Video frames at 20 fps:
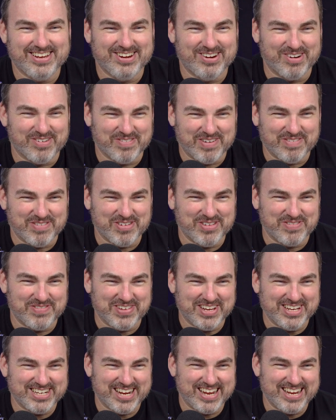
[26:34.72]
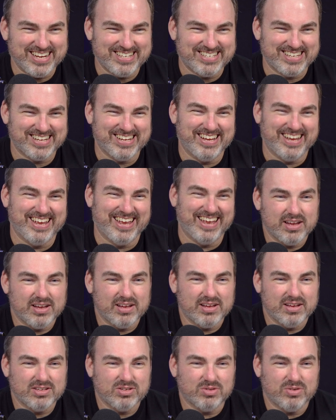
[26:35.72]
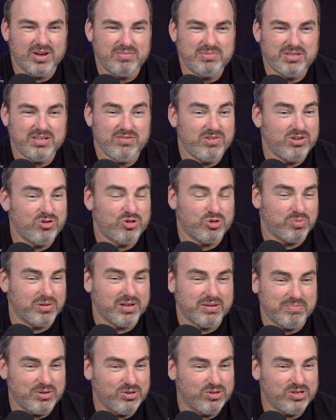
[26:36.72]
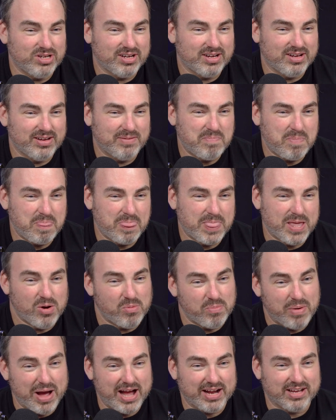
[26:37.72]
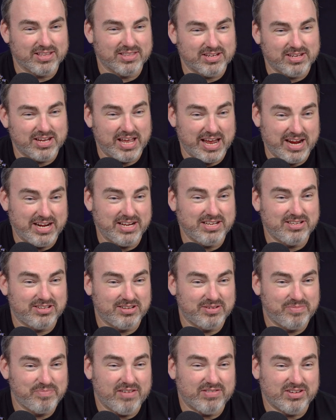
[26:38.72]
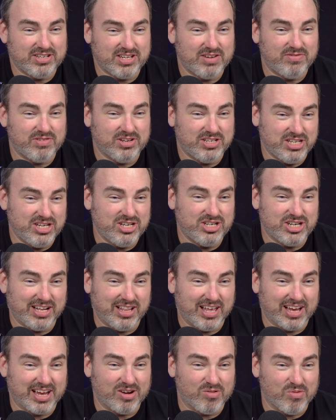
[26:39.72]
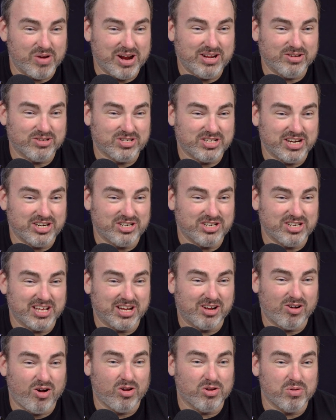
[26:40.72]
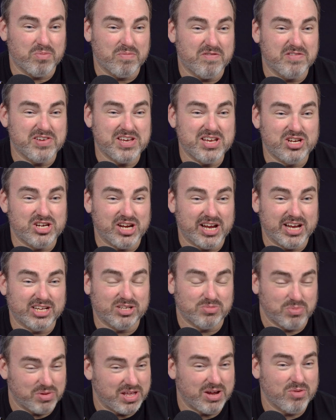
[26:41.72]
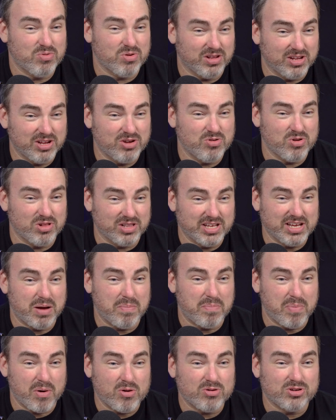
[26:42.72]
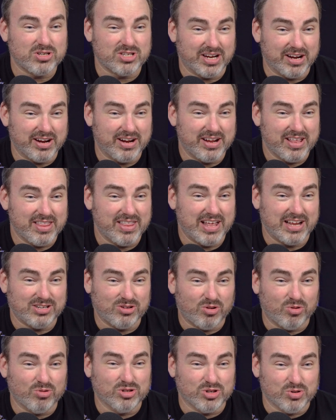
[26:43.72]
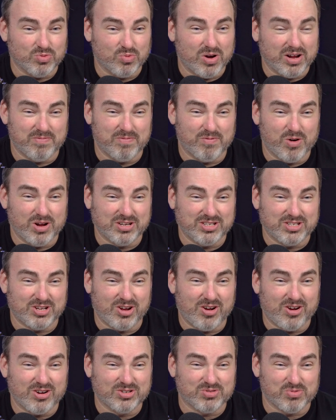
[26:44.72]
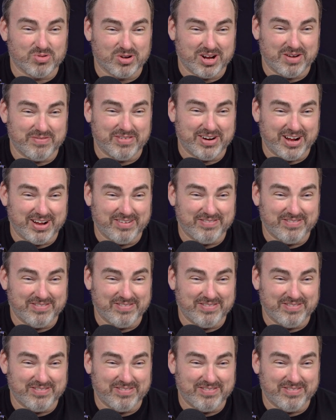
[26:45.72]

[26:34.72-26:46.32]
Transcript: You don't remember the VJs? So MTV used to play music, back in the 80s. Instead of a DJ like at a radio station, they called them VJs, but they were literally a person that told you what songs were coming up.